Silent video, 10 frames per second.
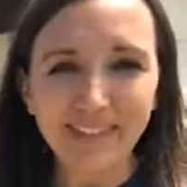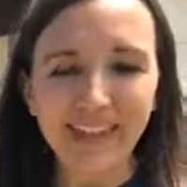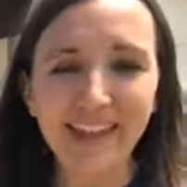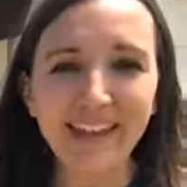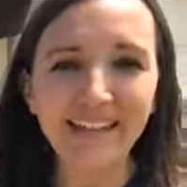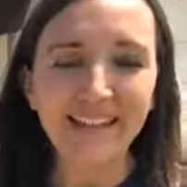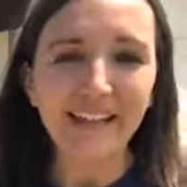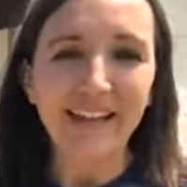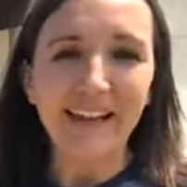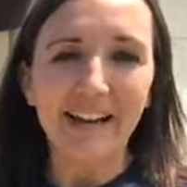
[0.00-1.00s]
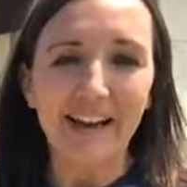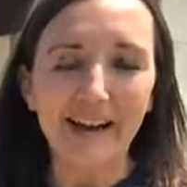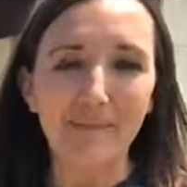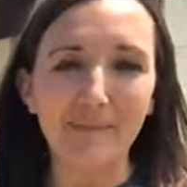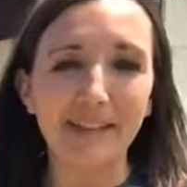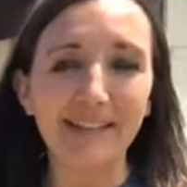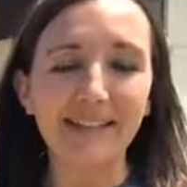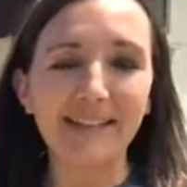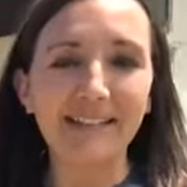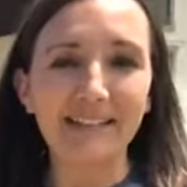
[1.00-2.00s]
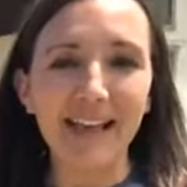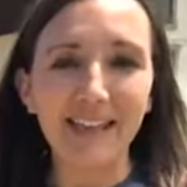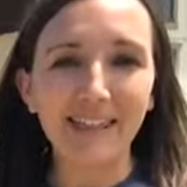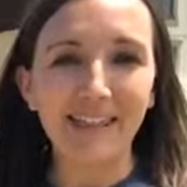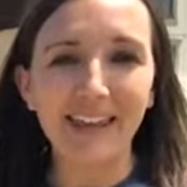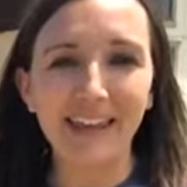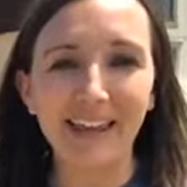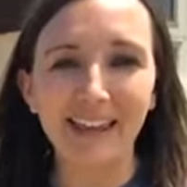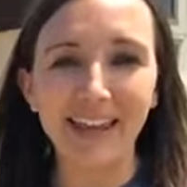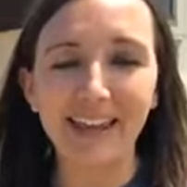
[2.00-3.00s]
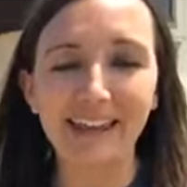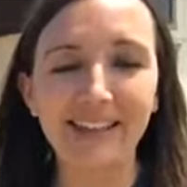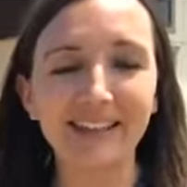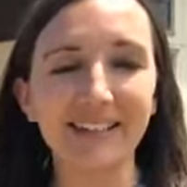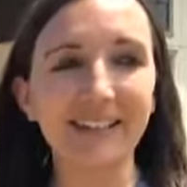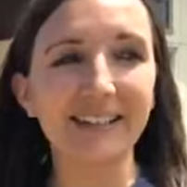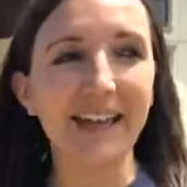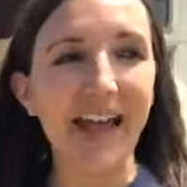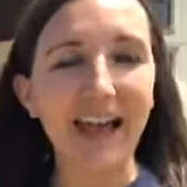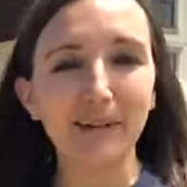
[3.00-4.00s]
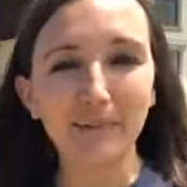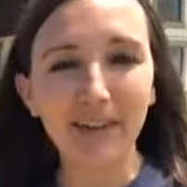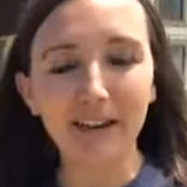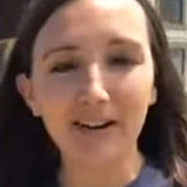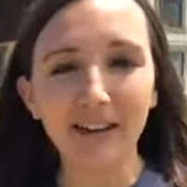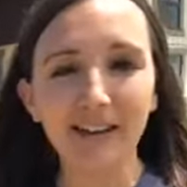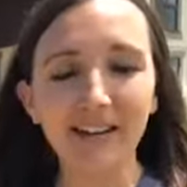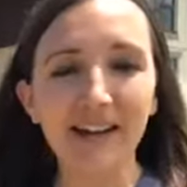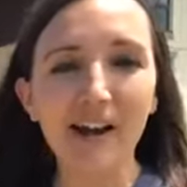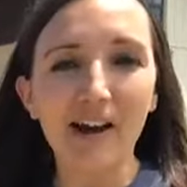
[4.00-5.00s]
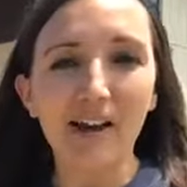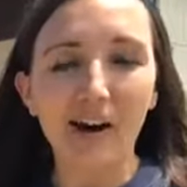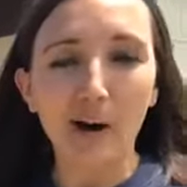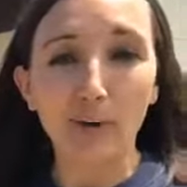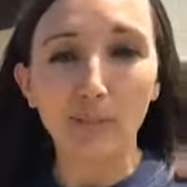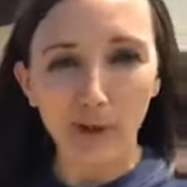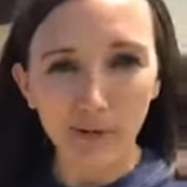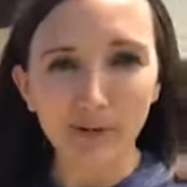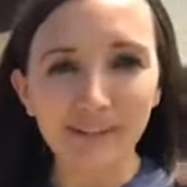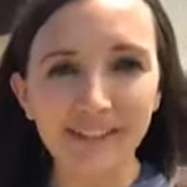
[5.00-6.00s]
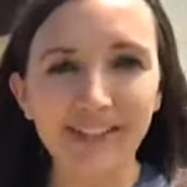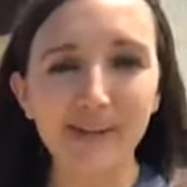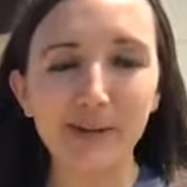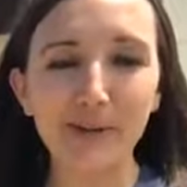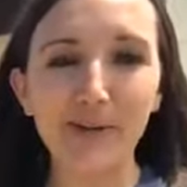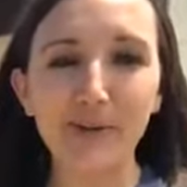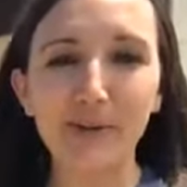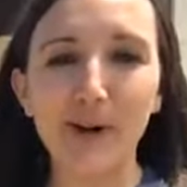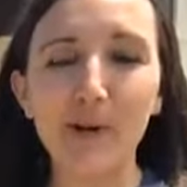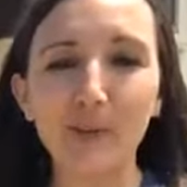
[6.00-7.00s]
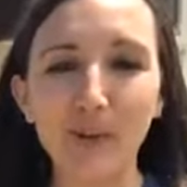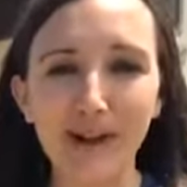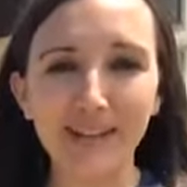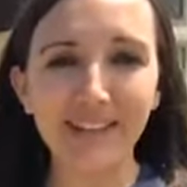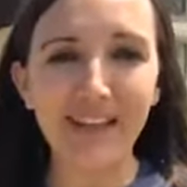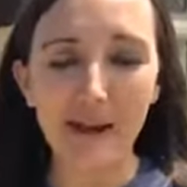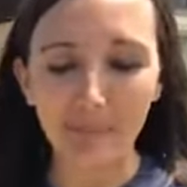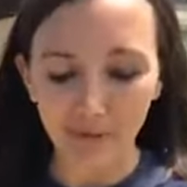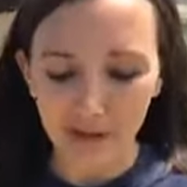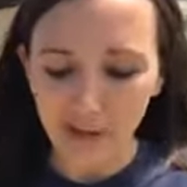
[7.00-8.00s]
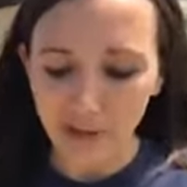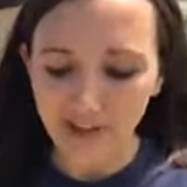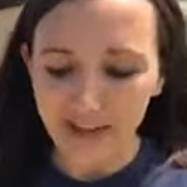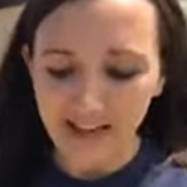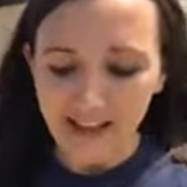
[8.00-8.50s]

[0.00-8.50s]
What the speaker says: And Seth and Adam Kirian are brothers who run the operation.